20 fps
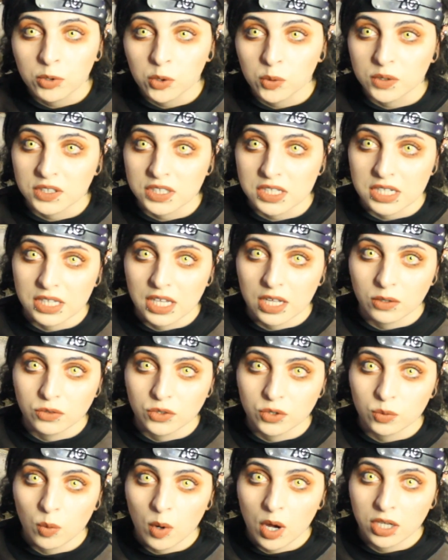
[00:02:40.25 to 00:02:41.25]
I wasn't allowed
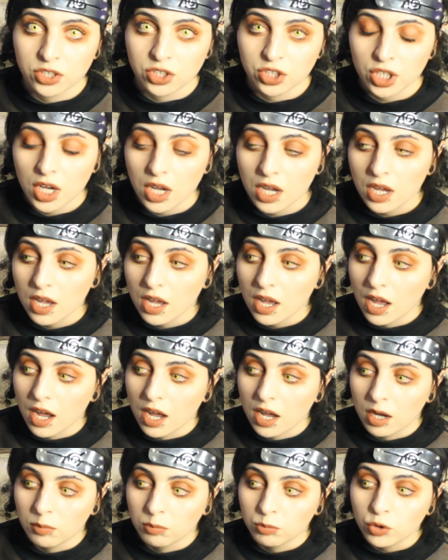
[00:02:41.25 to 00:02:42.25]
to watch
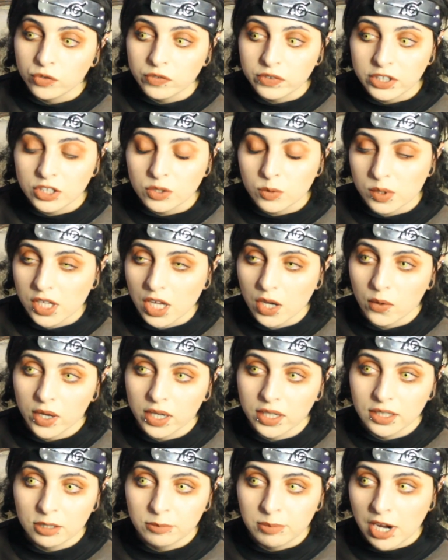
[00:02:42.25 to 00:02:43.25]
movies without
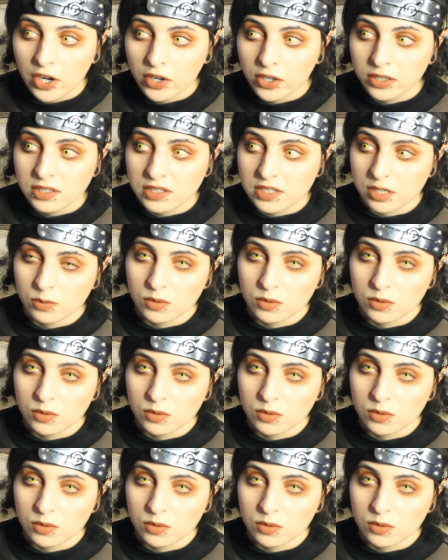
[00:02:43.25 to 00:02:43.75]
any parents.